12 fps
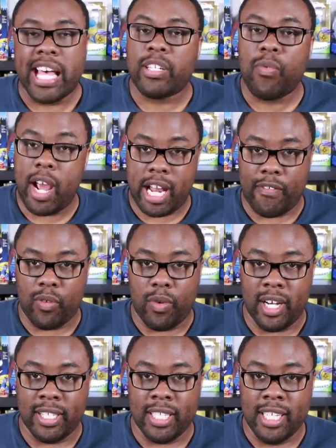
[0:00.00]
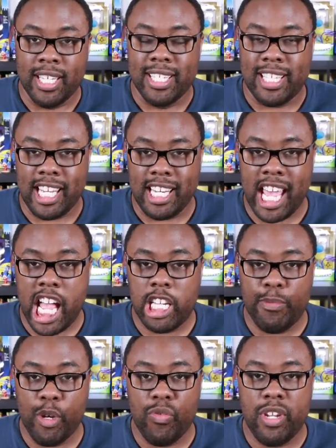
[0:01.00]
That's right, everyone.
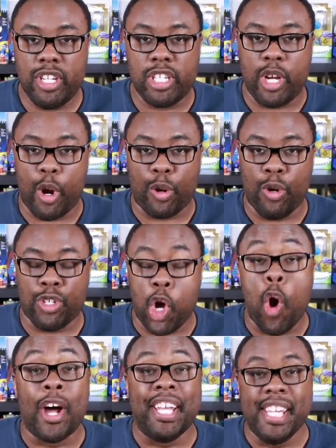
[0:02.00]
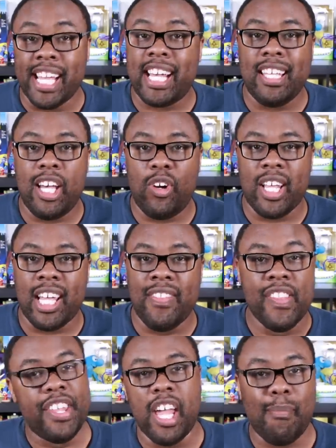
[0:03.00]
Teenage Mutant Ninja Turtles on
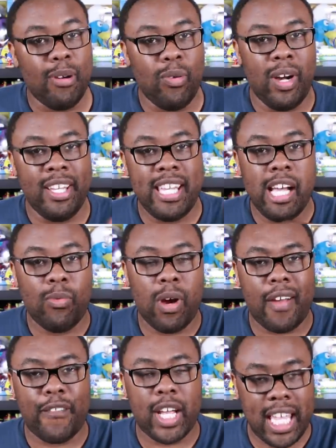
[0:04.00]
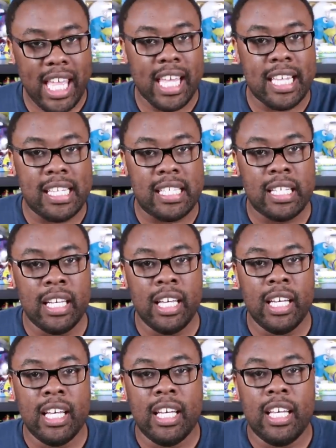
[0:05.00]
Nickelodeon, the number one network for kids,
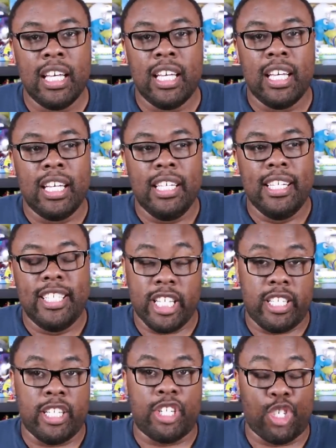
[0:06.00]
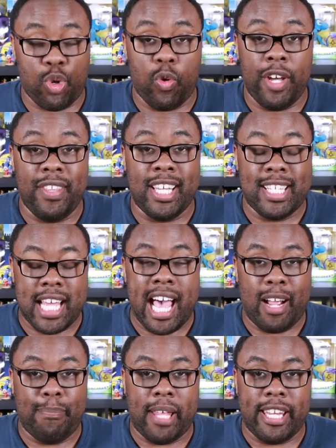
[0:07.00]
just destroy the
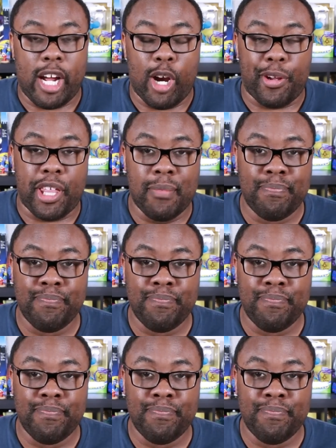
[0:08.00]
entire planet Earth.